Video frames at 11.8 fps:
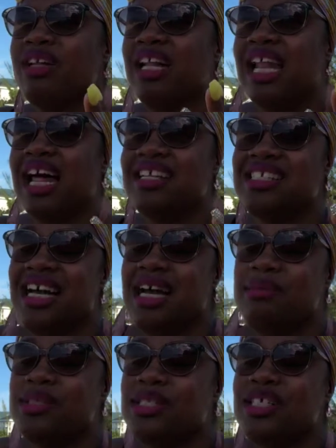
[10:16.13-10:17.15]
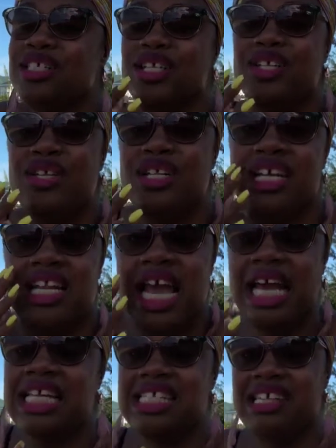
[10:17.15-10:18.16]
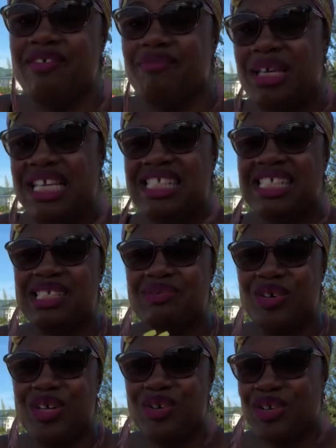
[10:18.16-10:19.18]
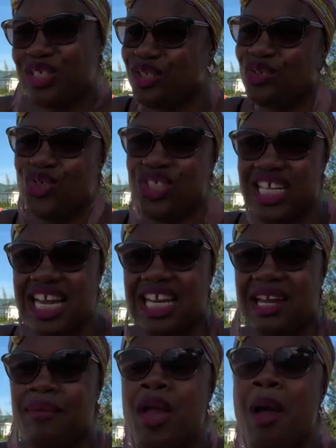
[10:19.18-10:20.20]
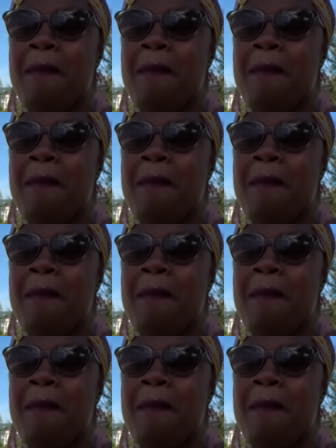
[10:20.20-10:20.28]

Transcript: a lot of times the negative piece is what you're associating.